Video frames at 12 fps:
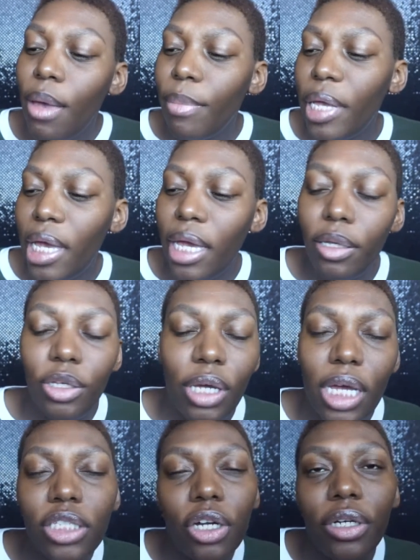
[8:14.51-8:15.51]
But you
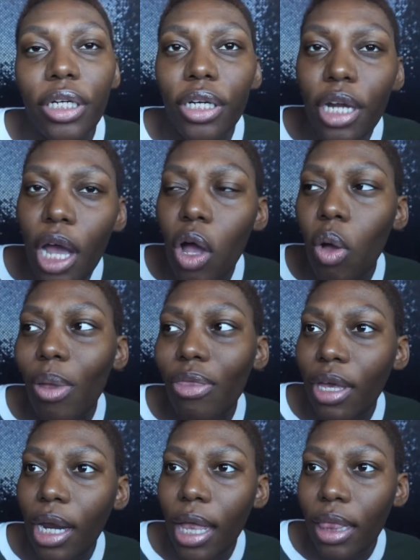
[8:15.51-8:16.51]
guys already know
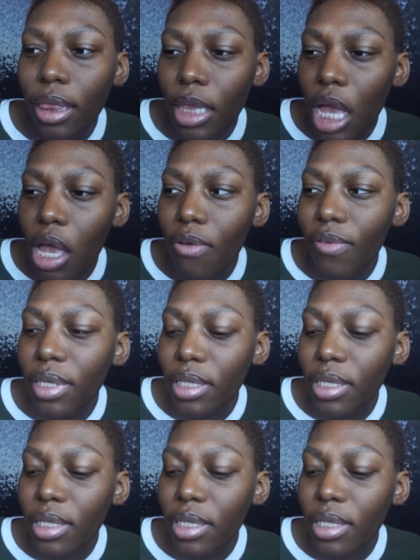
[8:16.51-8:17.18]
that I love